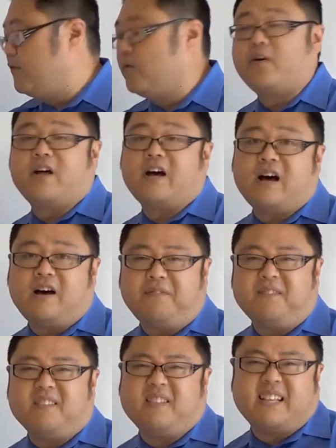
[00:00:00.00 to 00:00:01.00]

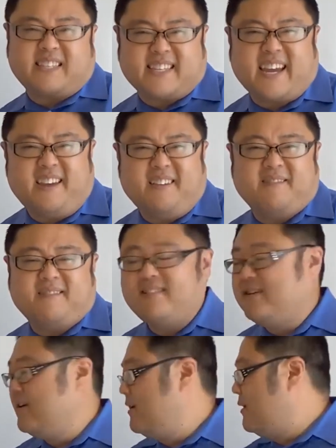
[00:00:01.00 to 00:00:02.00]
4.5, let's say,
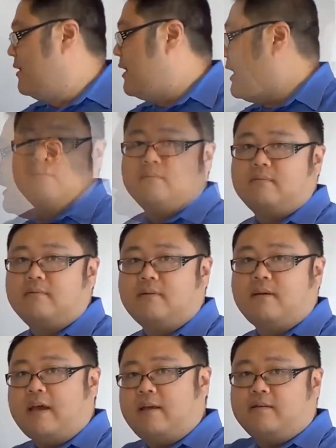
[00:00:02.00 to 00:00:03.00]
and it
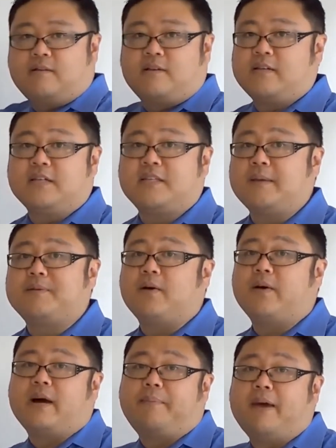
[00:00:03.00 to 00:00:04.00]
just keeps
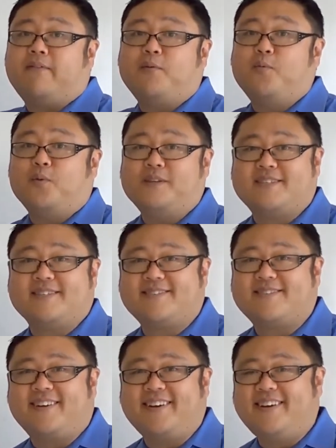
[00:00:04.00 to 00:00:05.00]
going up heavenwards,
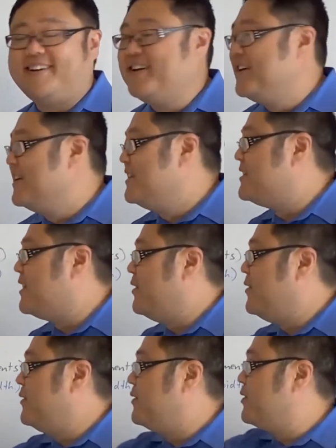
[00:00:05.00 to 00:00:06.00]
right?
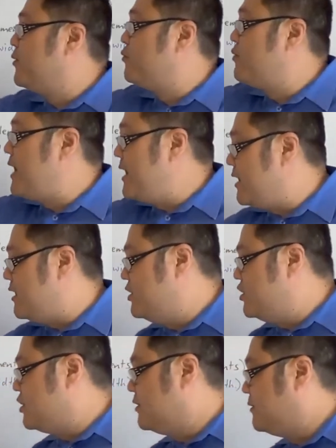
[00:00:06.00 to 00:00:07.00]
So the
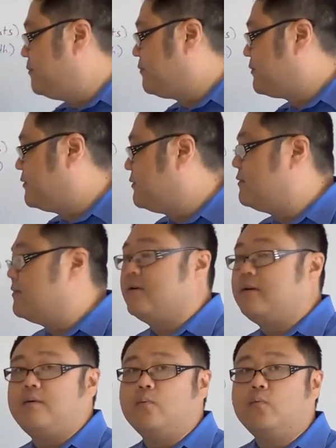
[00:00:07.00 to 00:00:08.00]
range,
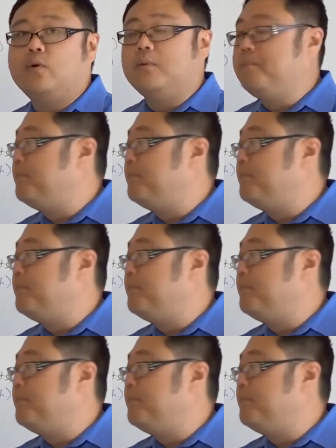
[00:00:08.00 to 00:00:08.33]
right, will